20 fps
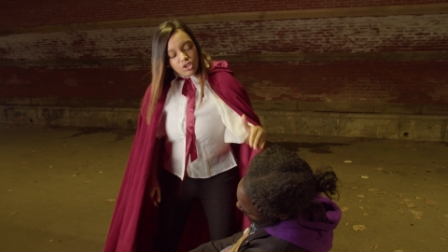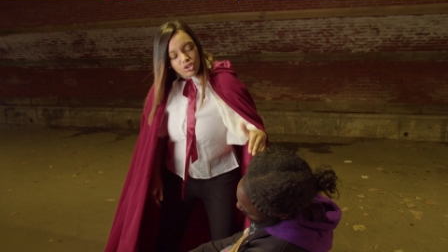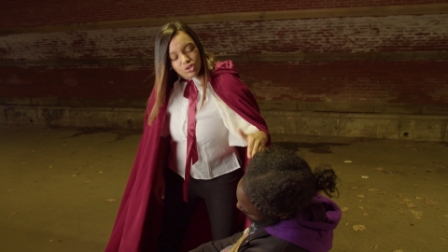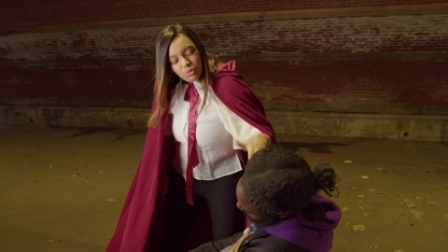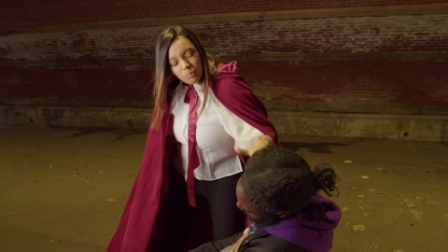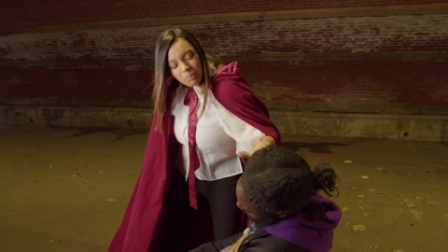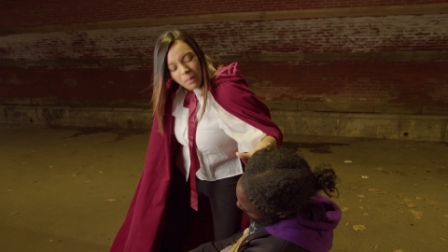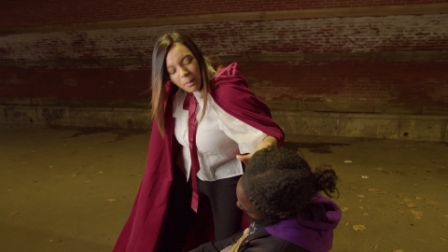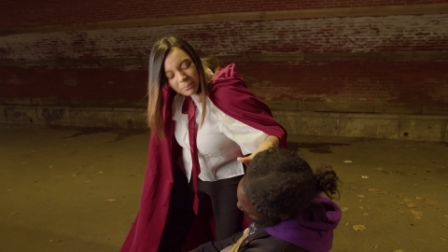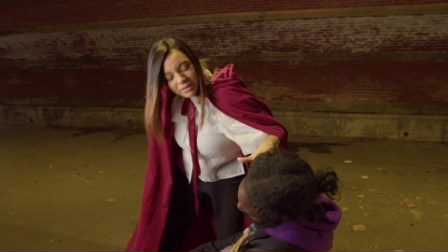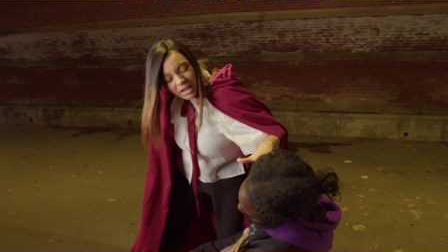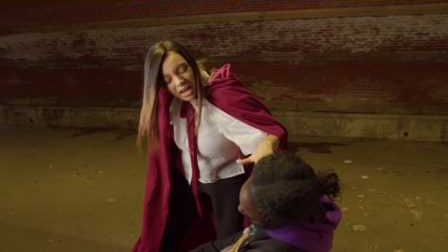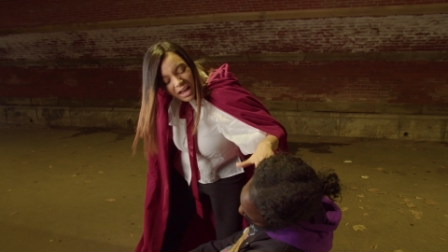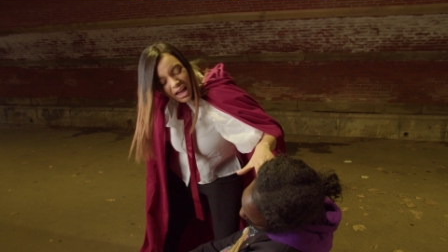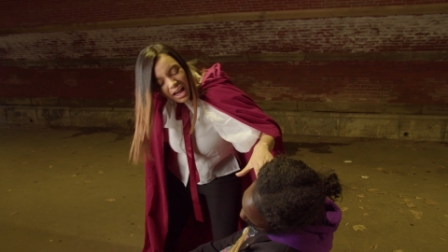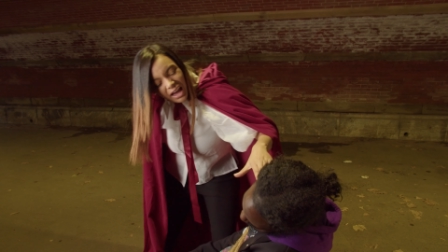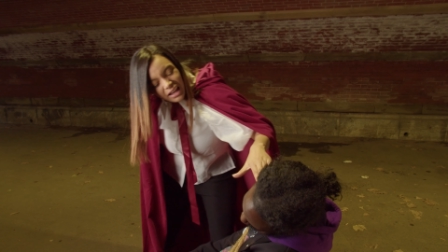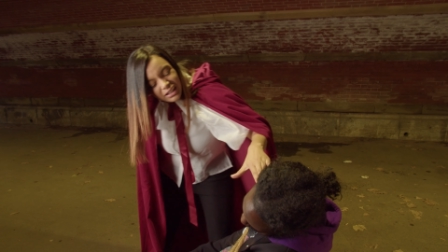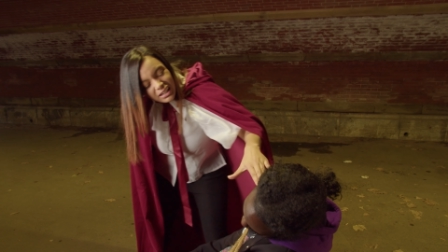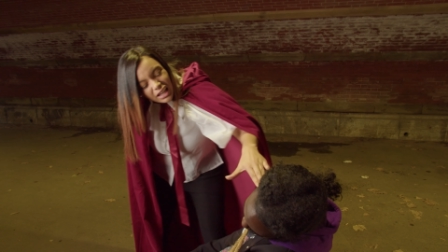You bumped your
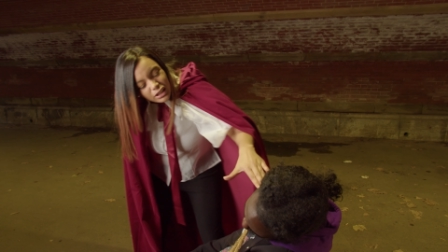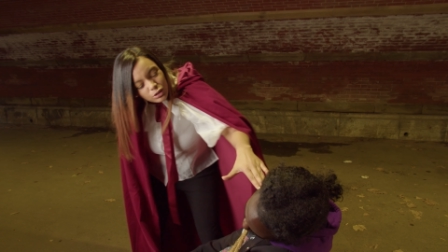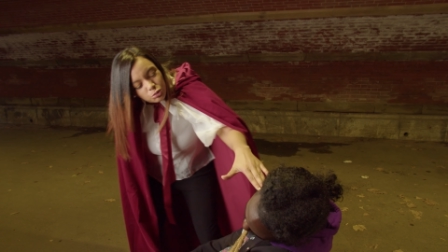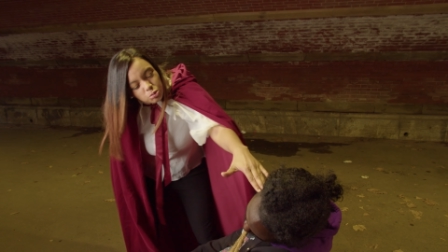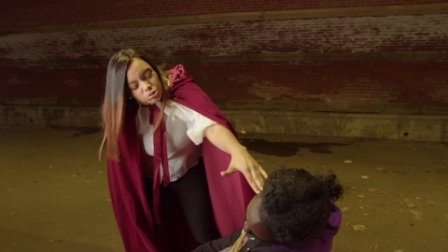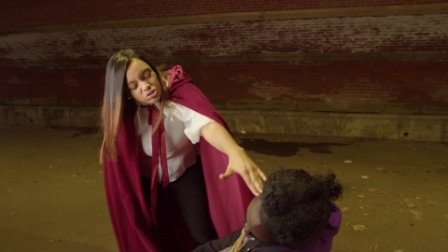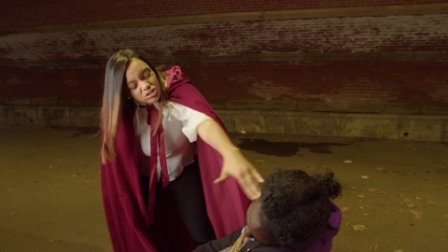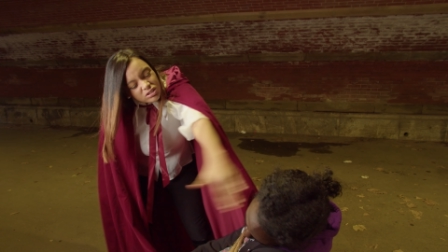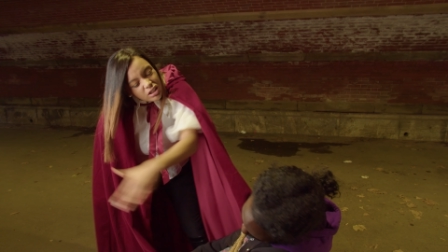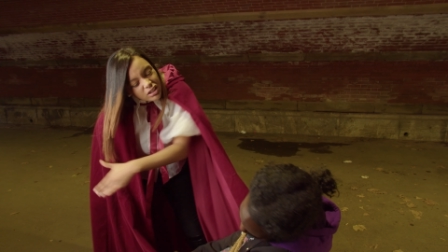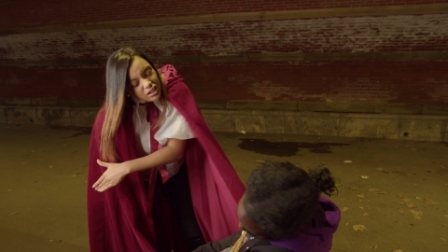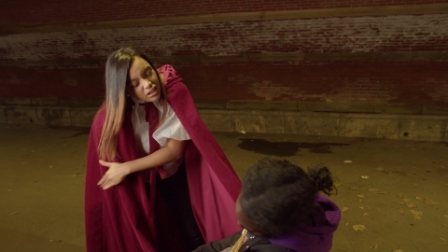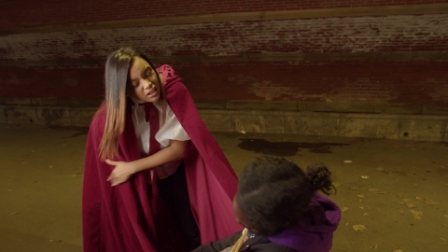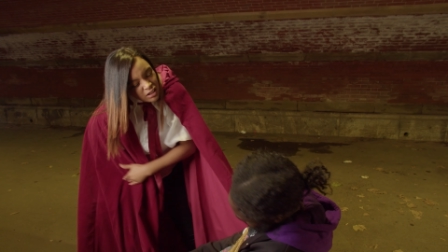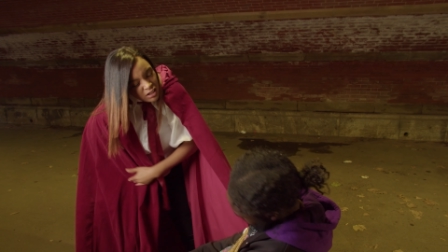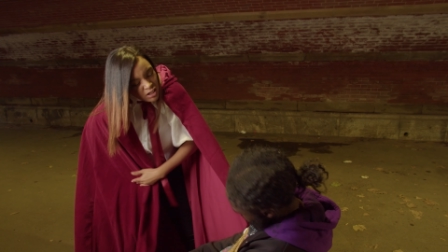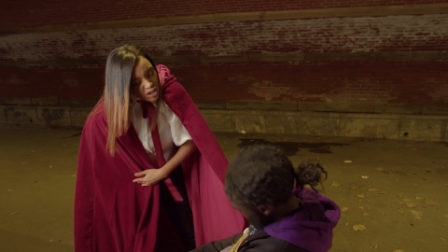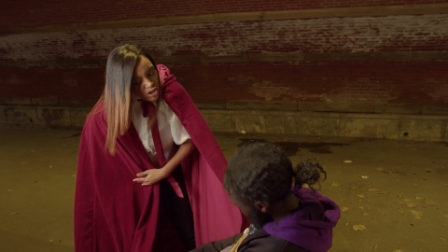head like you Snooki?